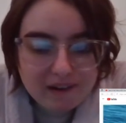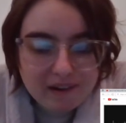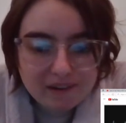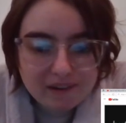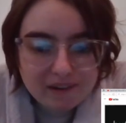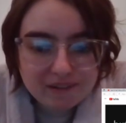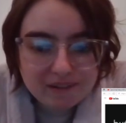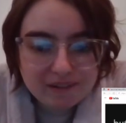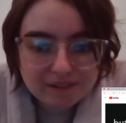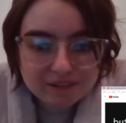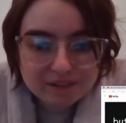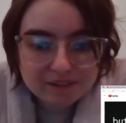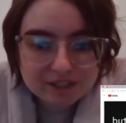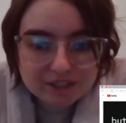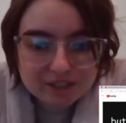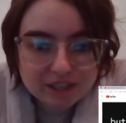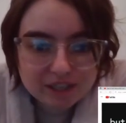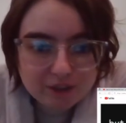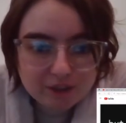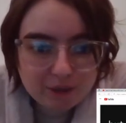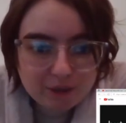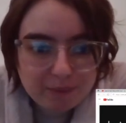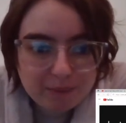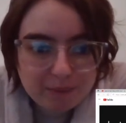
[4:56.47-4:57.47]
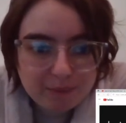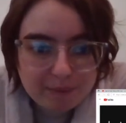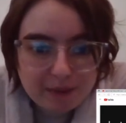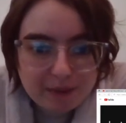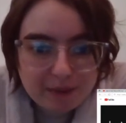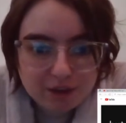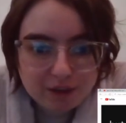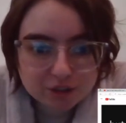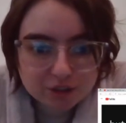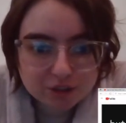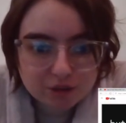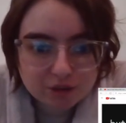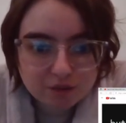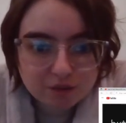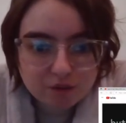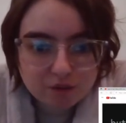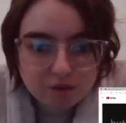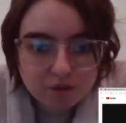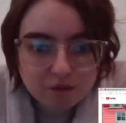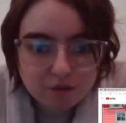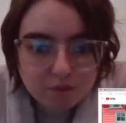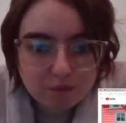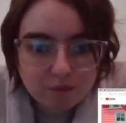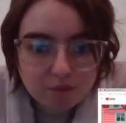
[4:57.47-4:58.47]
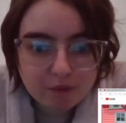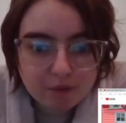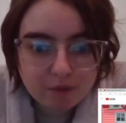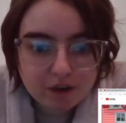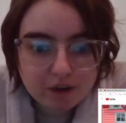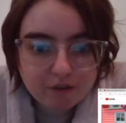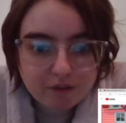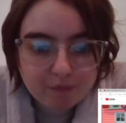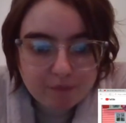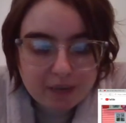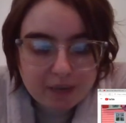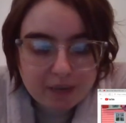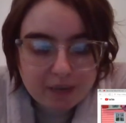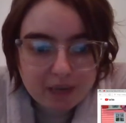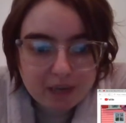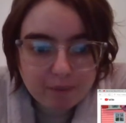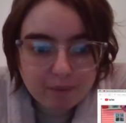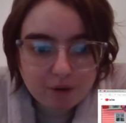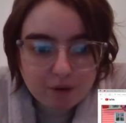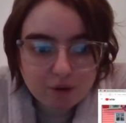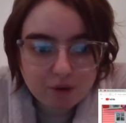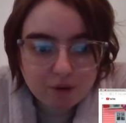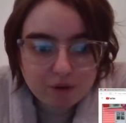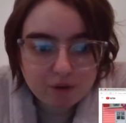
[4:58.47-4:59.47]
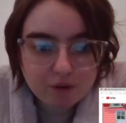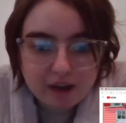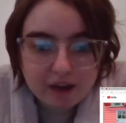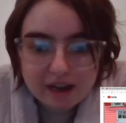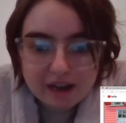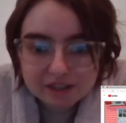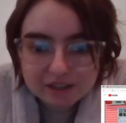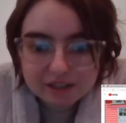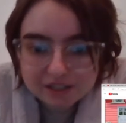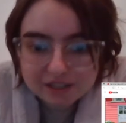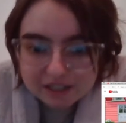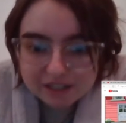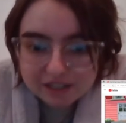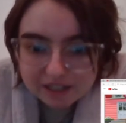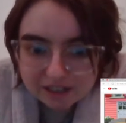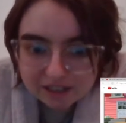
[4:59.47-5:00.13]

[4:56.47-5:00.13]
It's that creepy Bowser. What if Pablo not-